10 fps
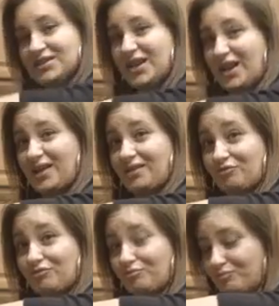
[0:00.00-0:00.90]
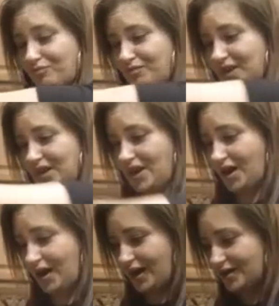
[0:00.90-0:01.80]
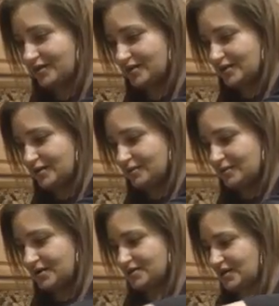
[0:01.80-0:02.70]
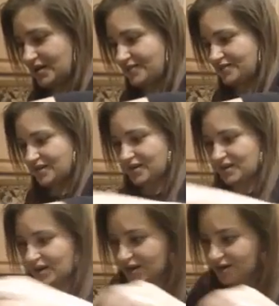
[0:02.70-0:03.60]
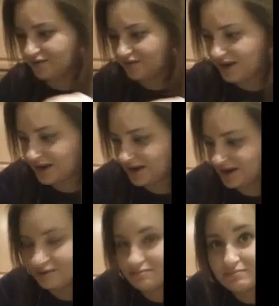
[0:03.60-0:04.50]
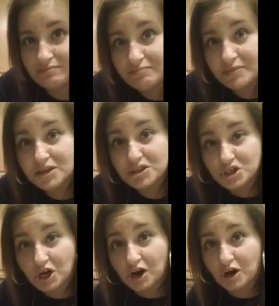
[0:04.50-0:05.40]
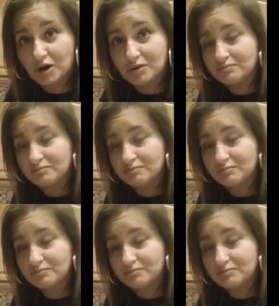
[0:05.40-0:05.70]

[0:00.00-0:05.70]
to get it pretty hot because it gives it kind of a char.